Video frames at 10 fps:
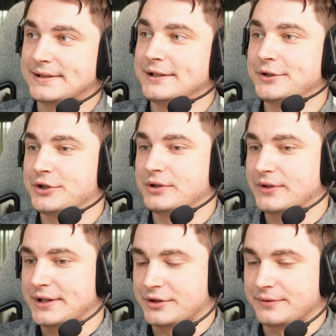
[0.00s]
see your
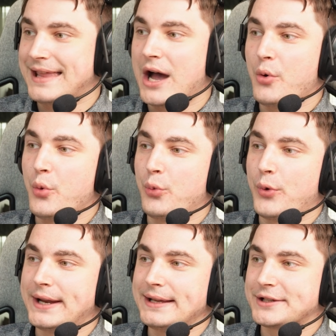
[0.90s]
generation. Now,
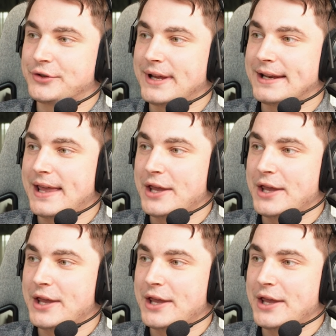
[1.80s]
when it's created